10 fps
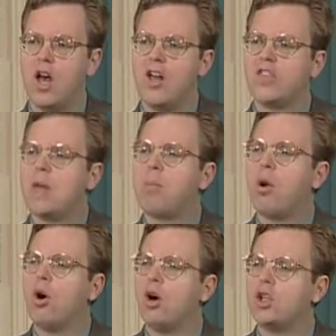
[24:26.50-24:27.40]
They
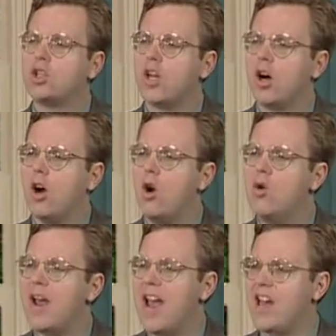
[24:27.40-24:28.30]
purged their
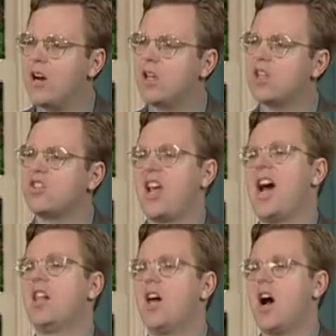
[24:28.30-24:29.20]
own anarchist
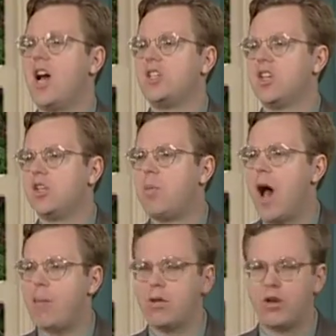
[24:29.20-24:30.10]
allies in the
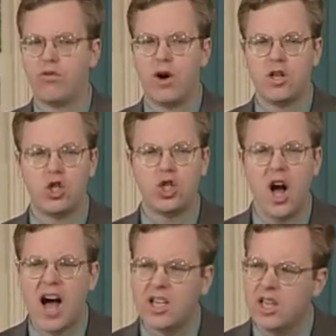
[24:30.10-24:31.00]
Popular Front,
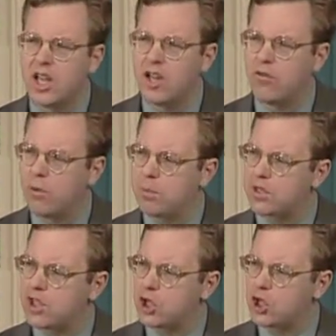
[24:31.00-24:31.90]
jockeying for
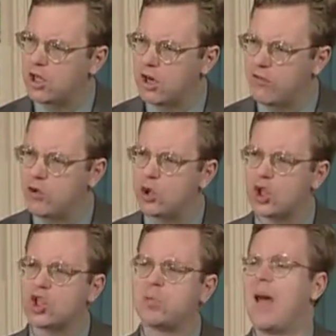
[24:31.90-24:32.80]
position in a
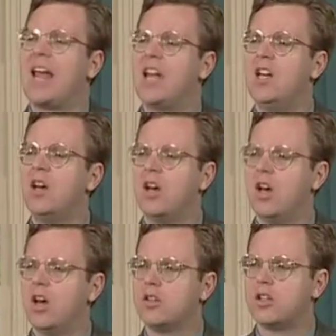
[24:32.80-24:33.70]
future Spain
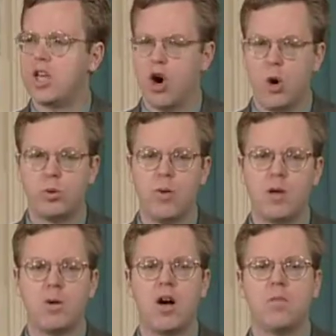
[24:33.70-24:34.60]
that they hoped
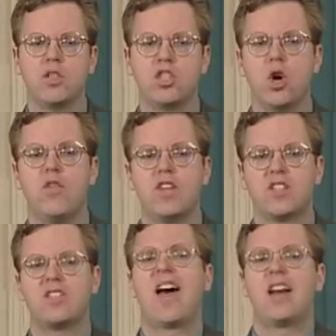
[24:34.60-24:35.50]
might become a Soviet
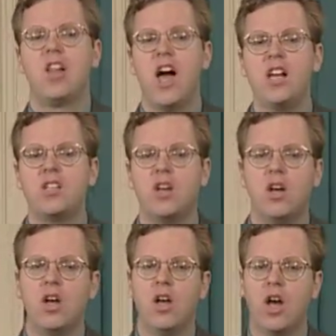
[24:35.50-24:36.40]
satellite,
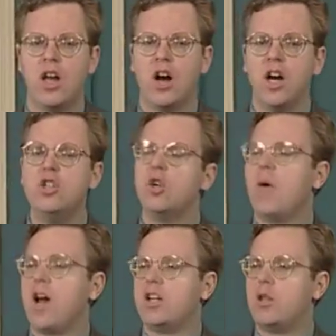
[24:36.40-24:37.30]
and
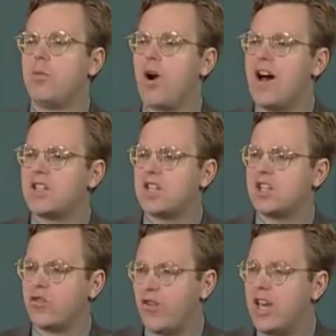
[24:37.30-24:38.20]
undermined in the
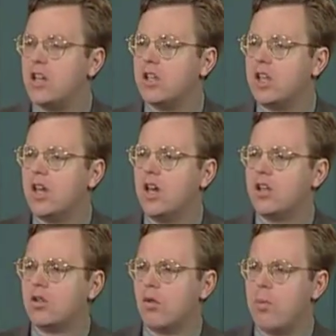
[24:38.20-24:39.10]
process, fatally,
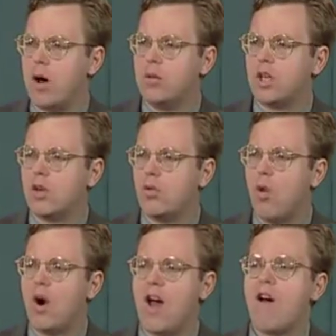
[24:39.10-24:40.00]
the Republican
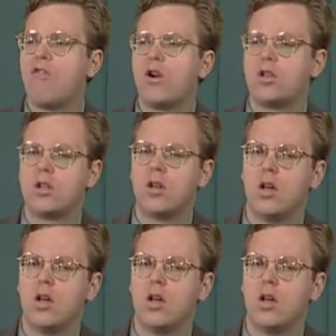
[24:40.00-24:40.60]
war effort.